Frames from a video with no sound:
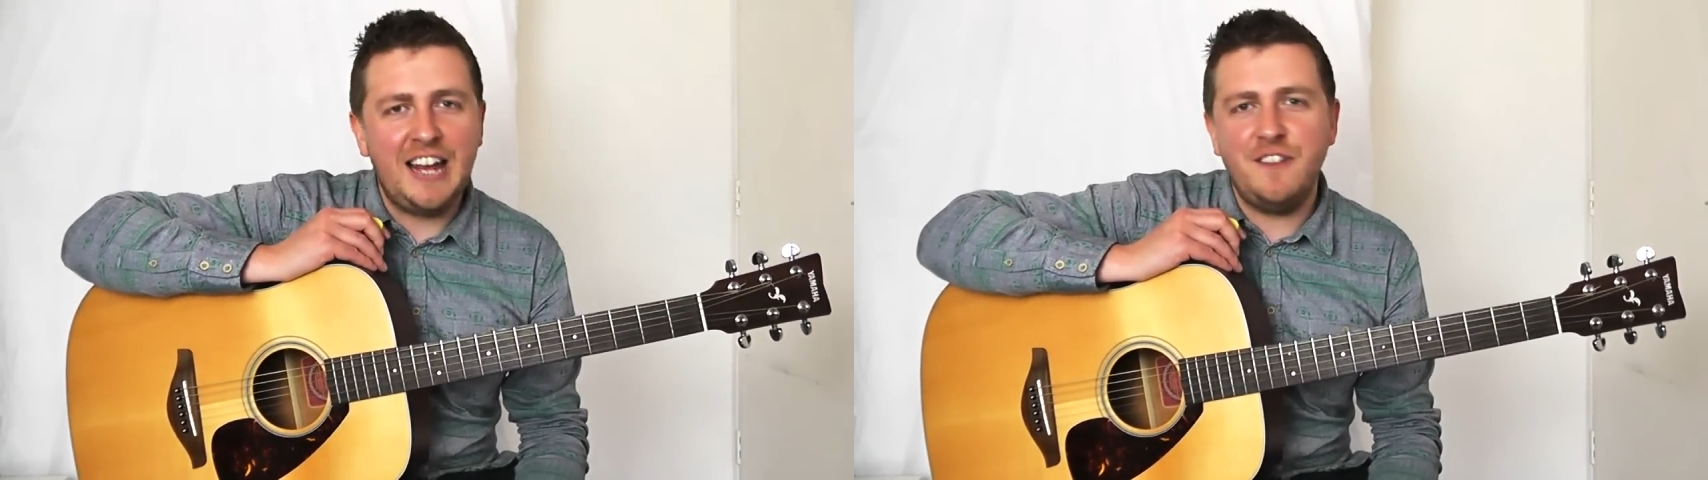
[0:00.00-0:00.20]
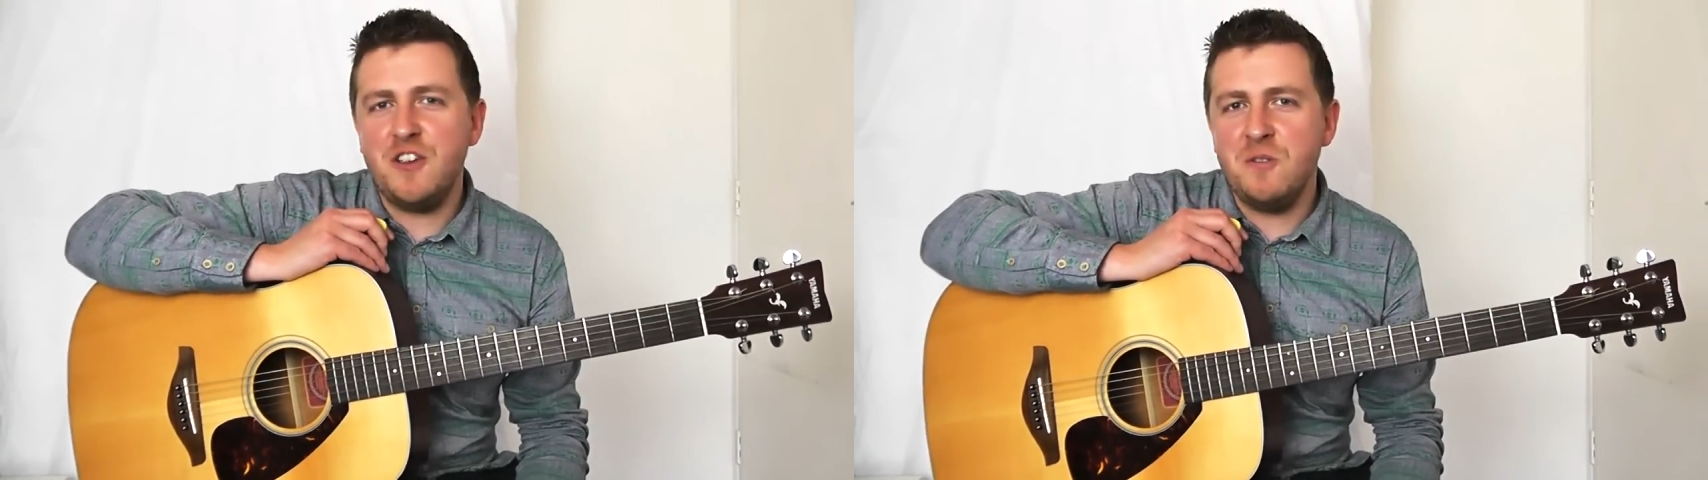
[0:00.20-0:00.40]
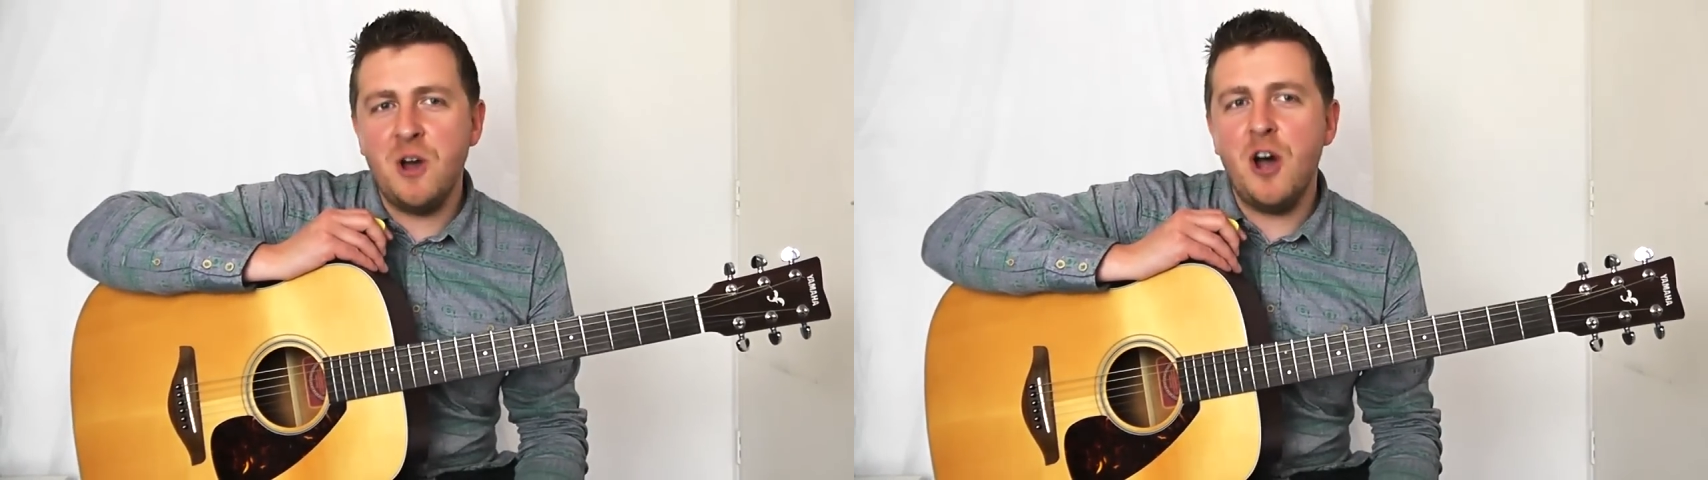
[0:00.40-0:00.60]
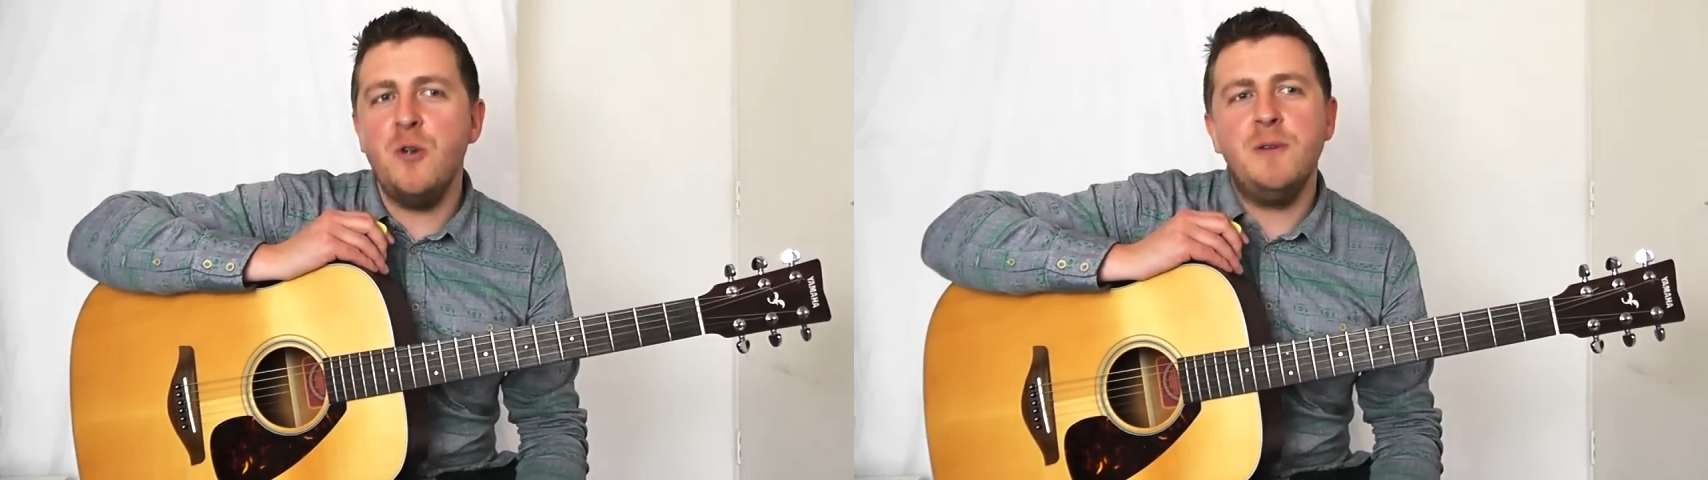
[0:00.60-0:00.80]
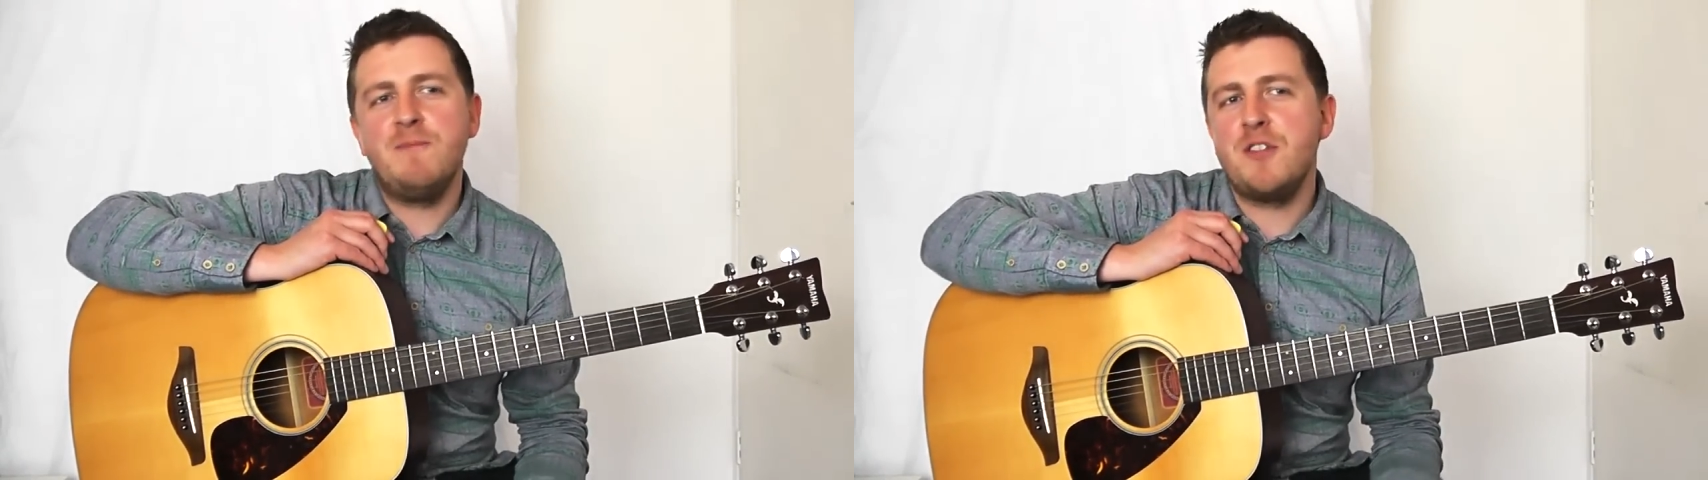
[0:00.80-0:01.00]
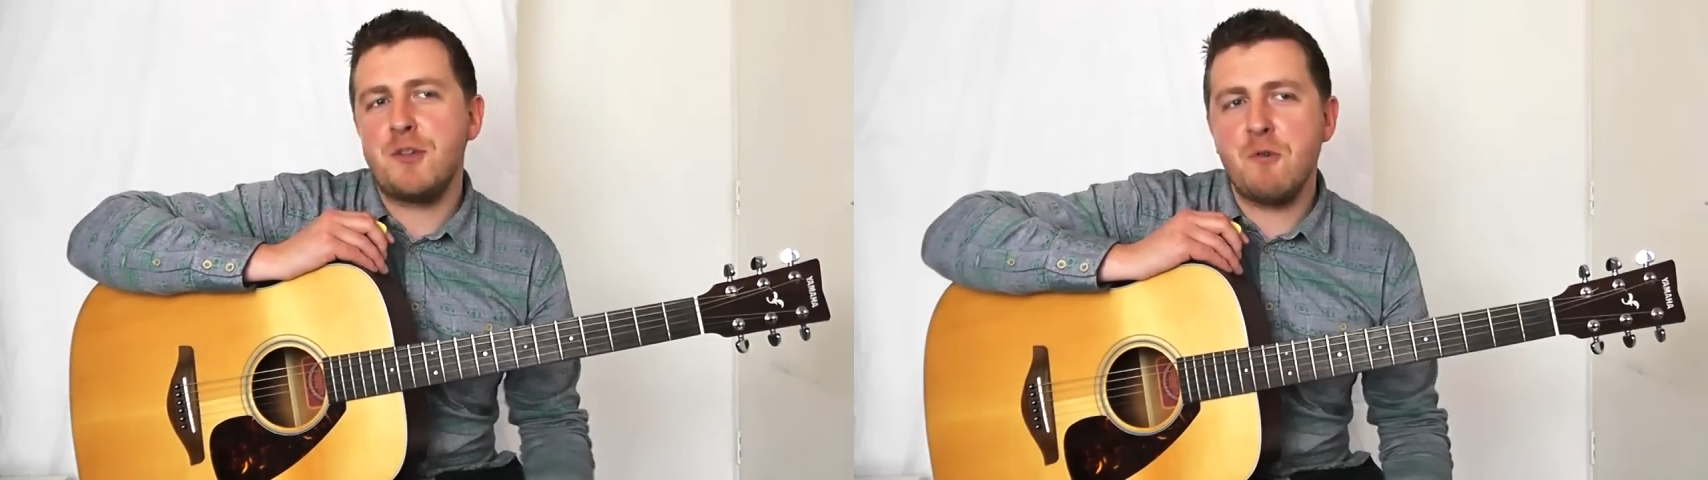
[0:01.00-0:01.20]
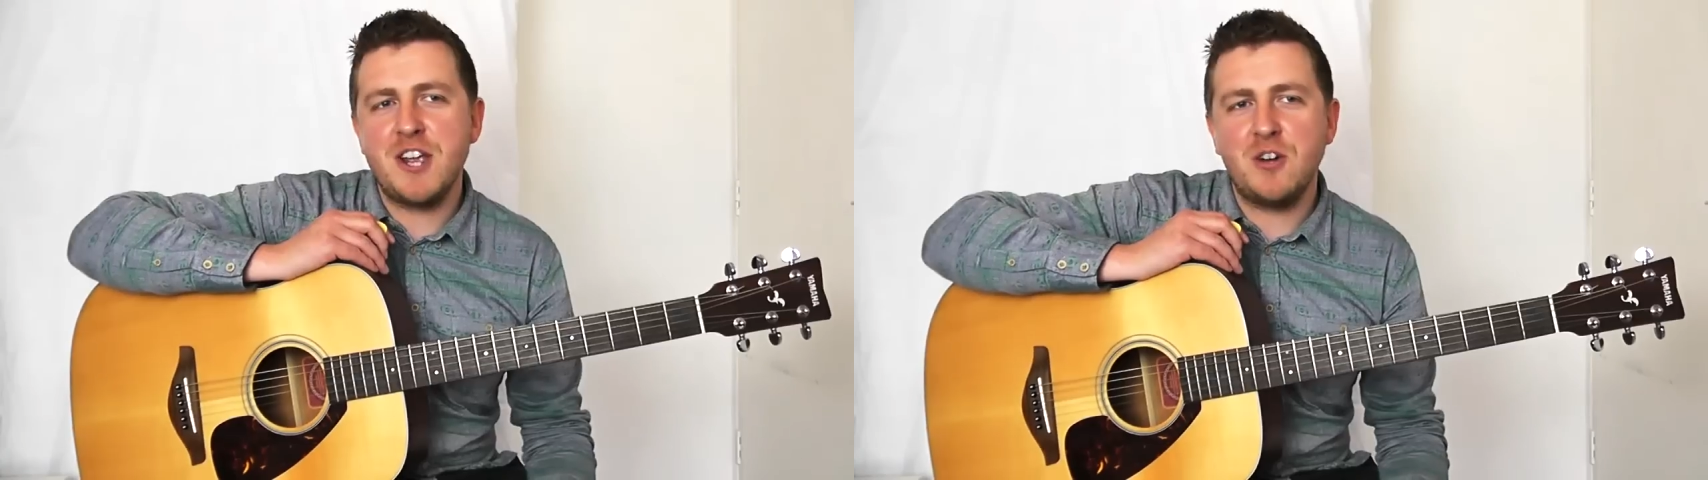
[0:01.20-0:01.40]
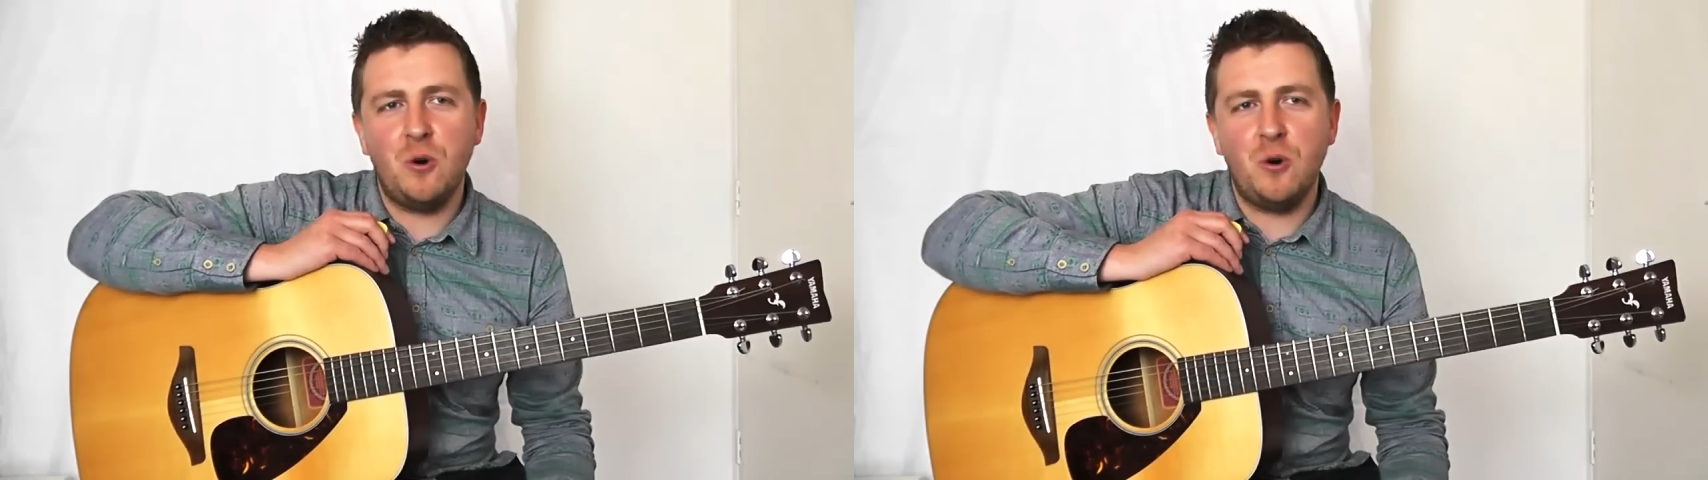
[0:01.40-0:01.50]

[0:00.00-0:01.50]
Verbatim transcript: if you know three